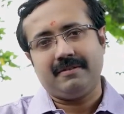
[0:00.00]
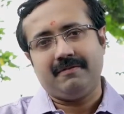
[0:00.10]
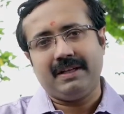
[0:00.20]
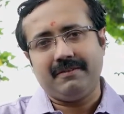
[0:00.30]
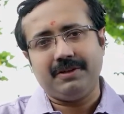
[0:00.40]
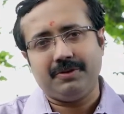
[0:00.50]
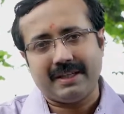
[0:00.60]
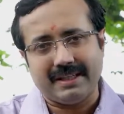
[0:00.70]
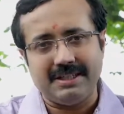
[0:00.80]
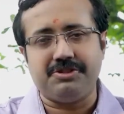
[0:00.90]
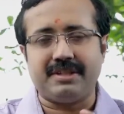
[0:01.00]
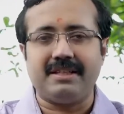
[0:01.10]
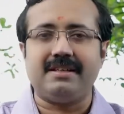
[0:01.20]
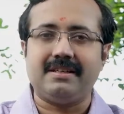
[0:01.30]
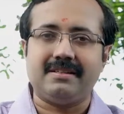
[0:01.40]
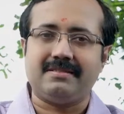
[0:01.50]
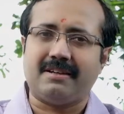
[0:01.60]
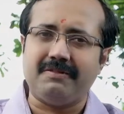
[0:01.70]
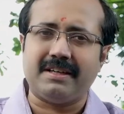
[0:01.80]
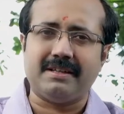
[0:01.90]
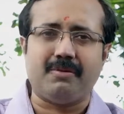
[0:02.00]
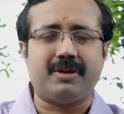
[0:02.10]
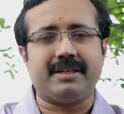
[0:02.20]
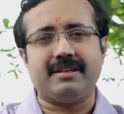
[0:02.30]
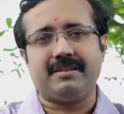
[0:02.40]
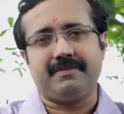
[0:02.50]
Whenever you get an injury somewhere in the body,